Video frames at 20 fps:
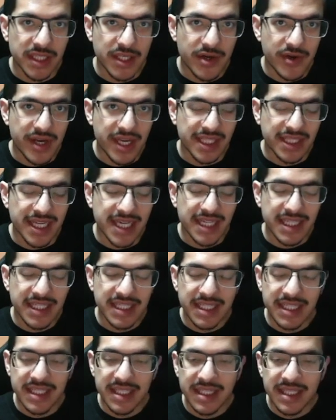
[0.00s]
there and edit
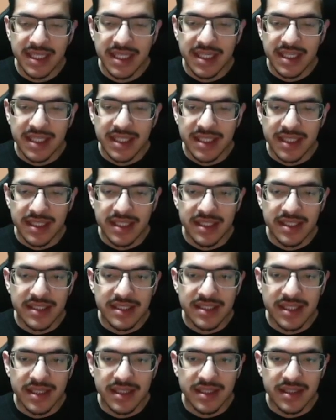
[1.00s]
it
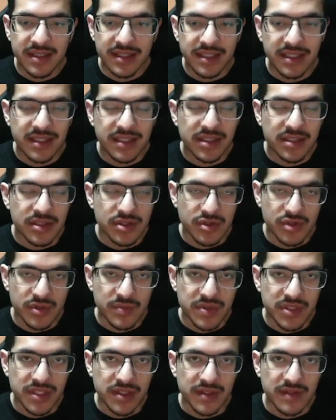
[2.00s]
is in the
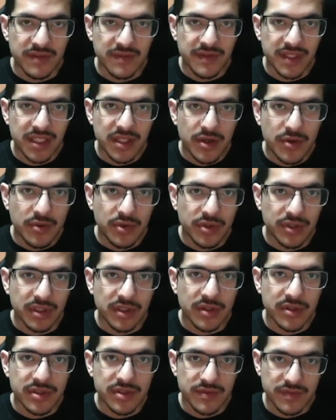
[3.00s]
description of the video. You can
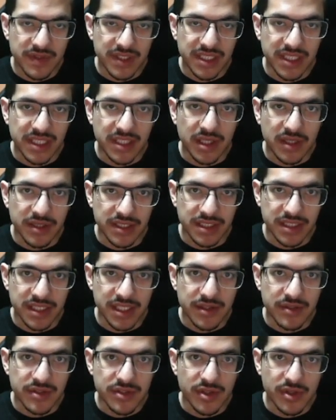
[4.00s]
also find it on the
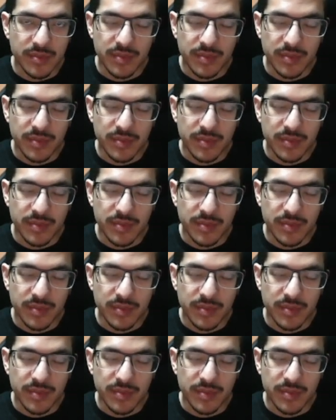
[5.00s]
Town Star